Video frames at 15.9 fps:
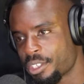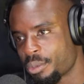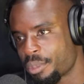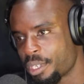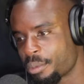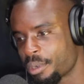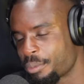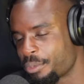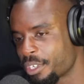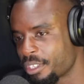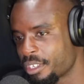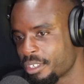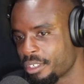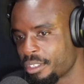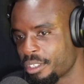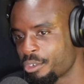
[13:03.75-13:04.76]
So me and my
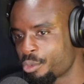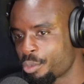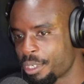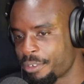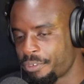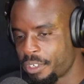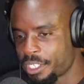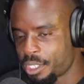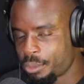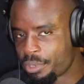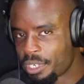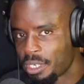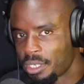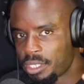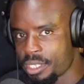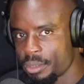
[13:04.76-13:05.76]
brother live with my foster
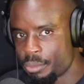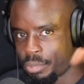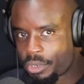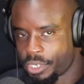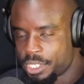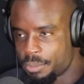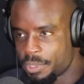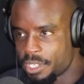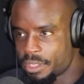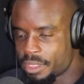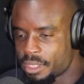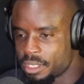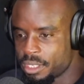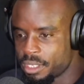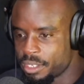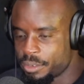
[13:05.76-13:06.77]
parents in Portsmouth,
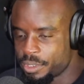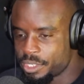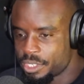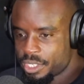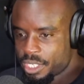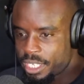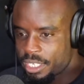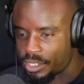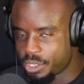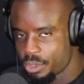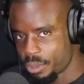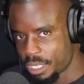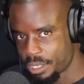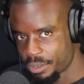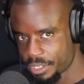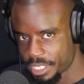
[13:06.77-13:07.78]
which is like two
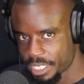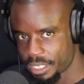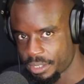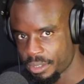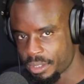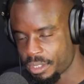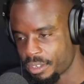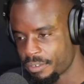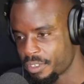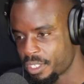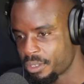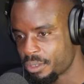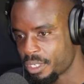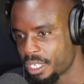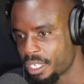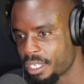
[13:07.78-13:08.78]
hours south of
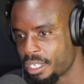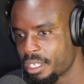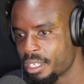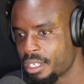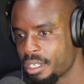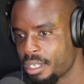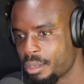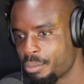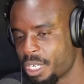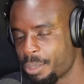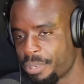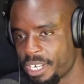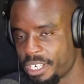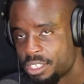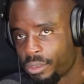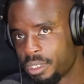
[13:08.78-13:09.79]
the UK. My
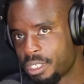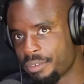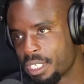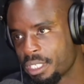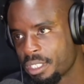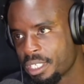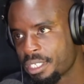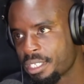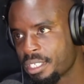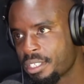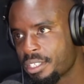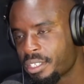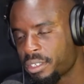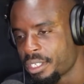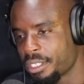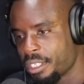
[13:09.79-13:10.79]
parents were living in London,
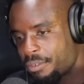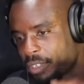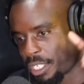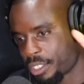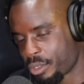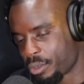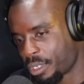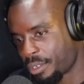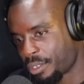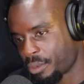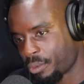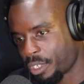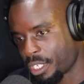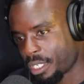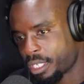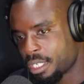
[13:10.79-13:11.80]
so they lived like two hours
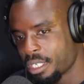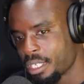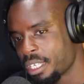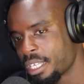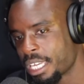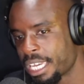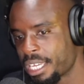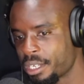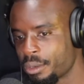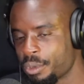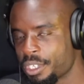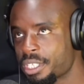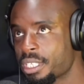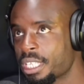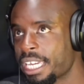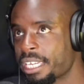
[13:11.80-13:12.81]
away. And it
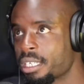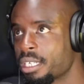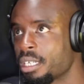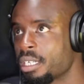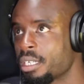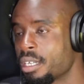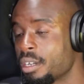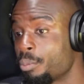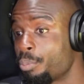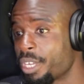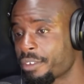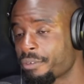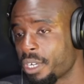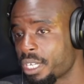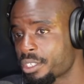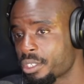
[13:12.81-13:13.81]
wasn't like a, a big
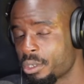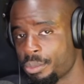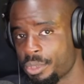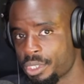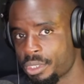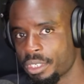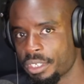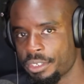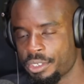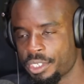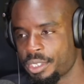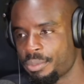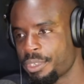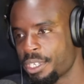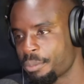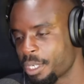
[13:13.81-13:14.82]
foster home. It was literally
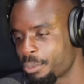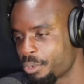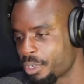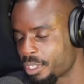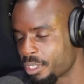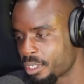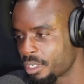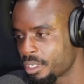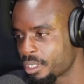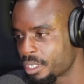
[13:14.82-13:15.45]
just me and my brother.